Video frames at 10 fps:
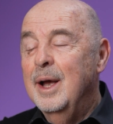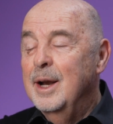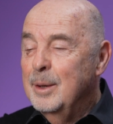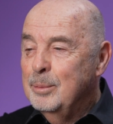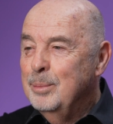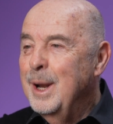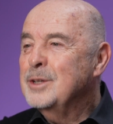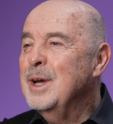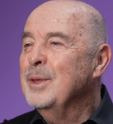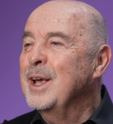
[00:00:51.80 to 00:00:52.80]
And I
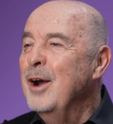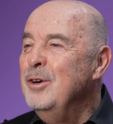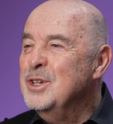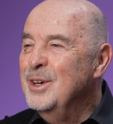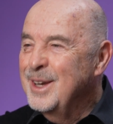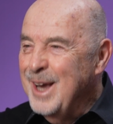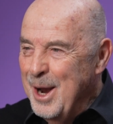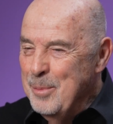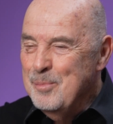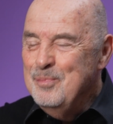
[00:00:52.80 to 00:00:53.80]
plucked up the courage and I came.